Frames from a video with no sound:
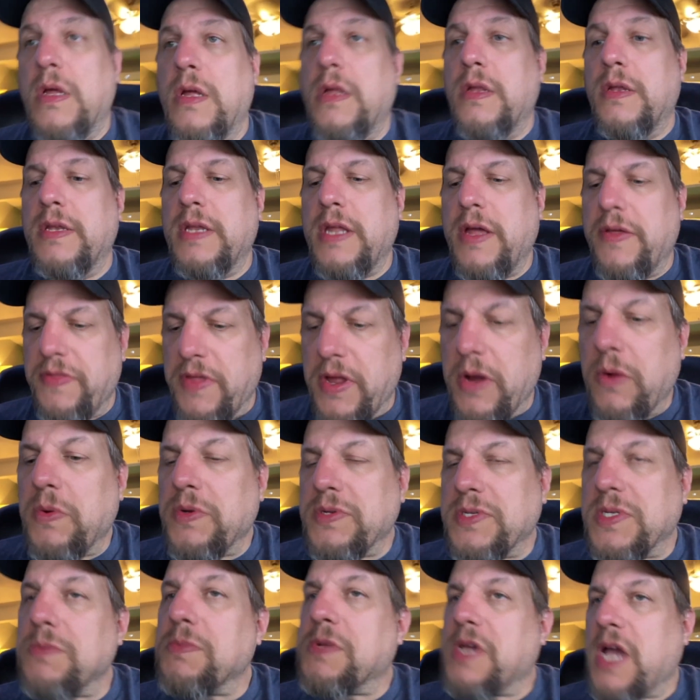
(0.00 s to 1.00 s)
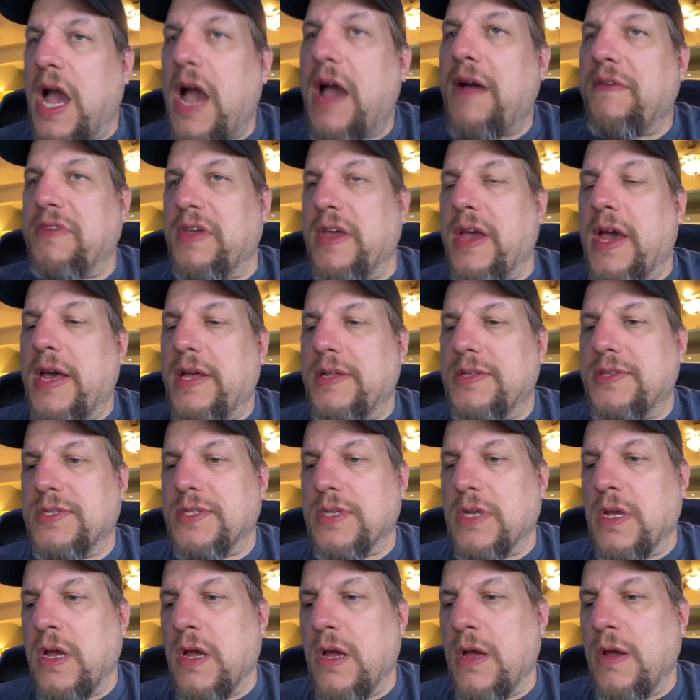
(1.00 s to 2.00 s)
Now, there were some
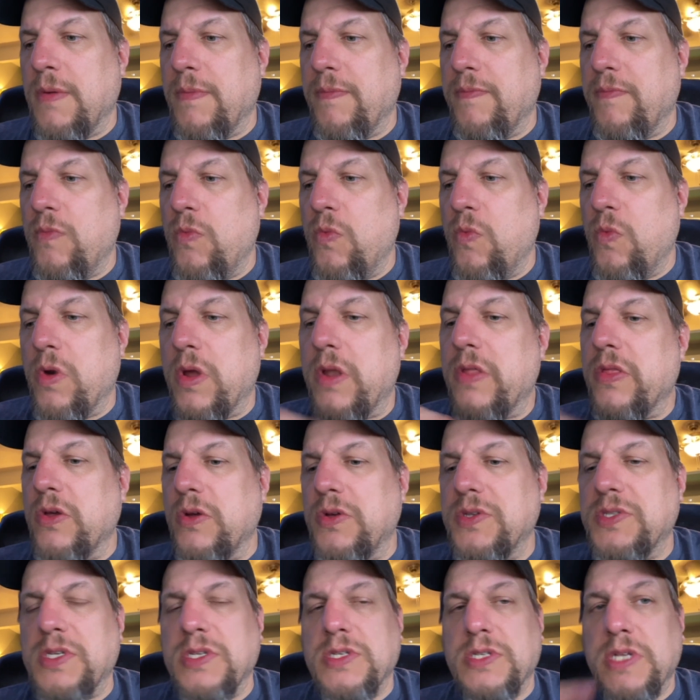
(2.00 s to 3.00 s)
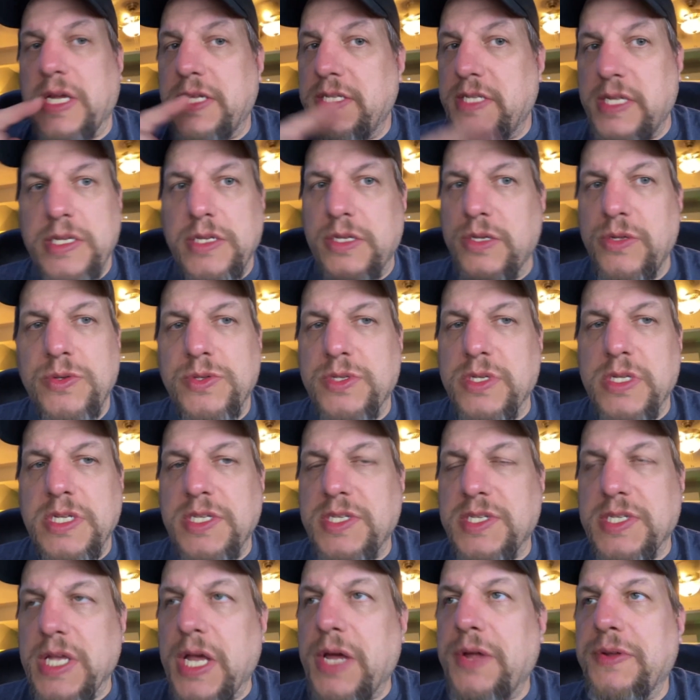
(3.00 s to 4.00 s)
caveats. One of those is I didn't use any
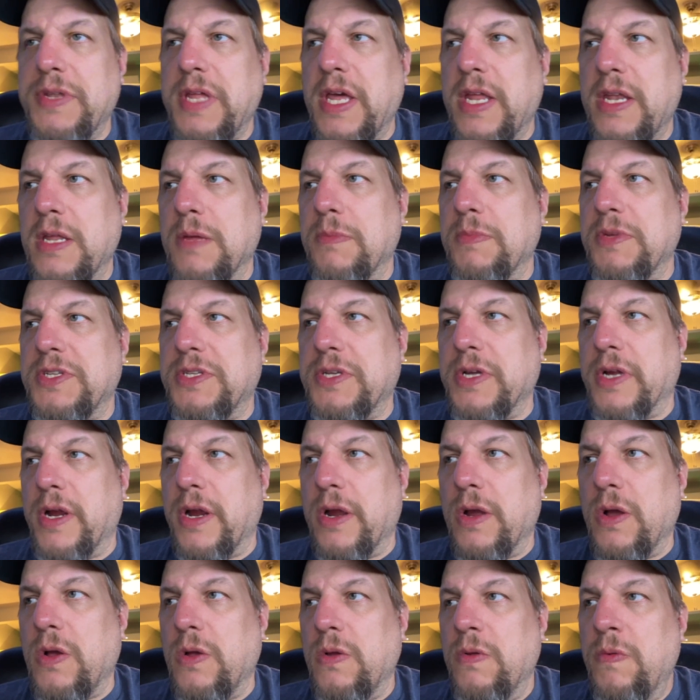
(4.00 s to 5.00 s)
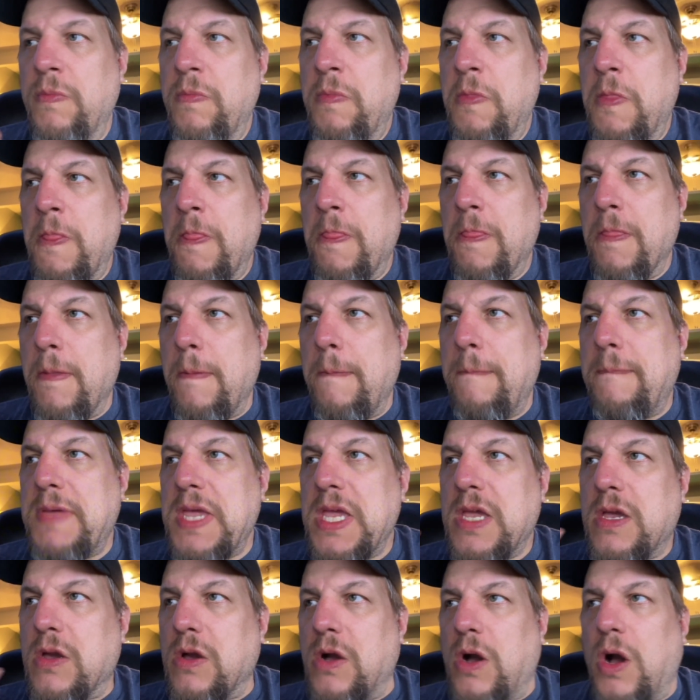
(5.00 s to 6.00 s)
sound deadening material
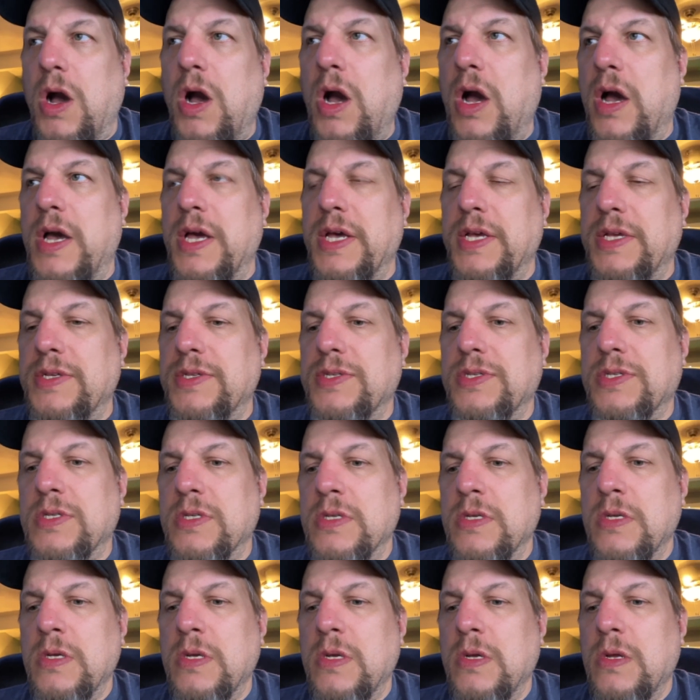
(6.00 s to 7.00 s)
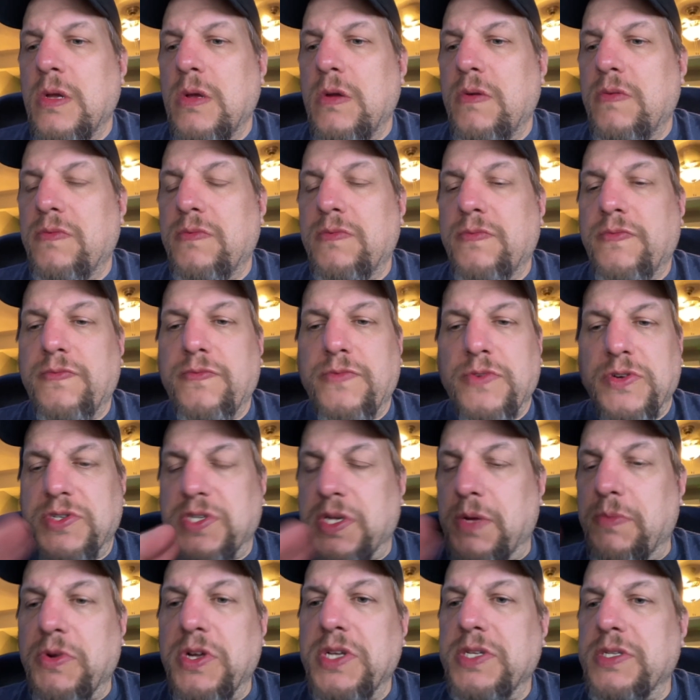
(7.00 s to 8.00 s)
because for
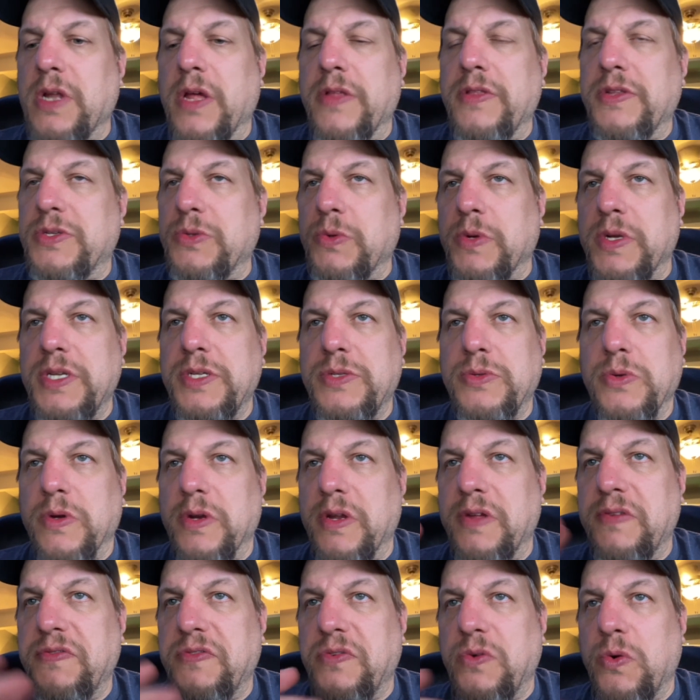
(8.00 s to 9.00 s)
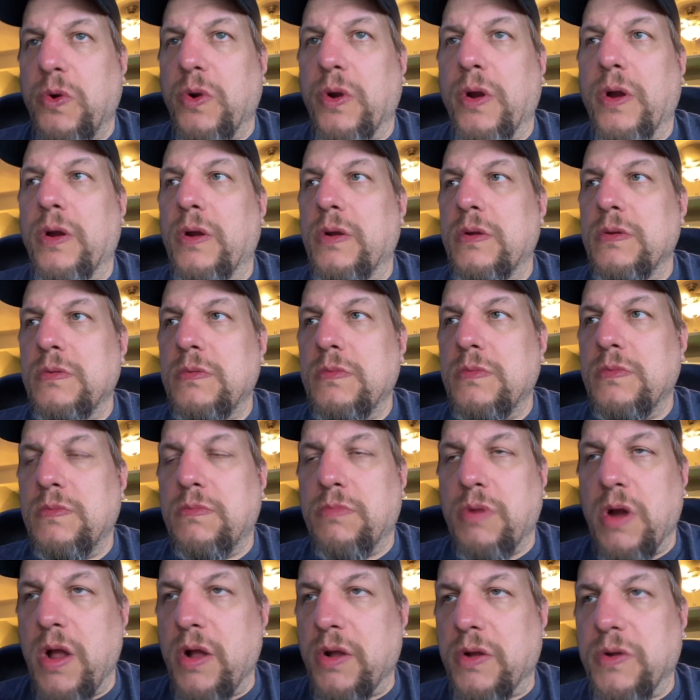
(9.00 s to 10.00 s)
some reason on the 2024
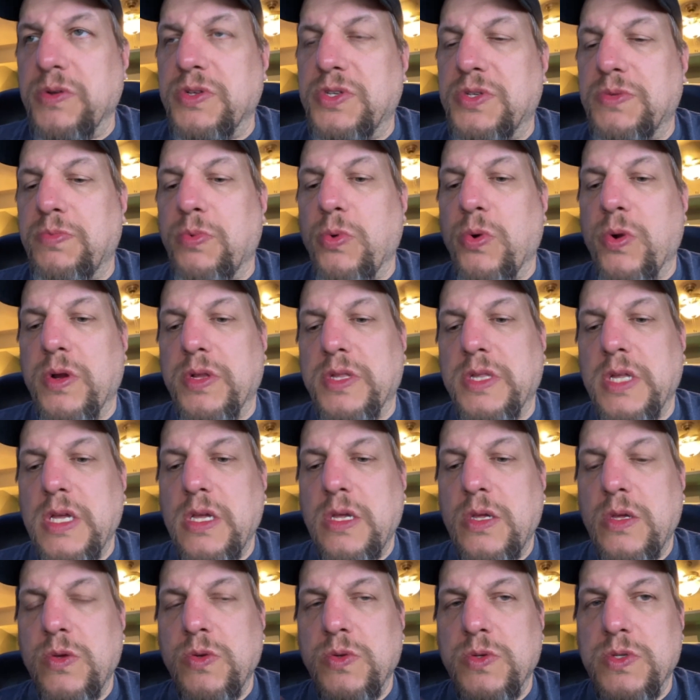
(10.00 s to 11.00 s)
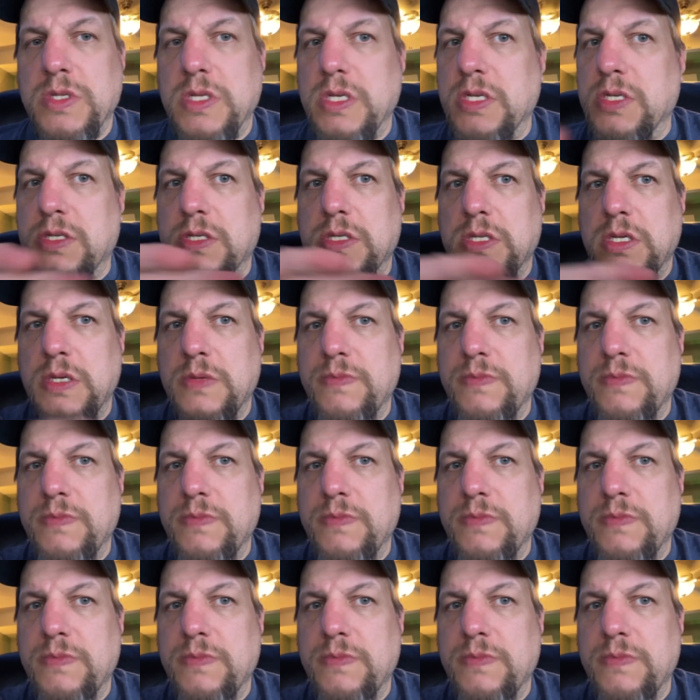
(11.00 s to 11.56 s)
Bronco Sport, they used this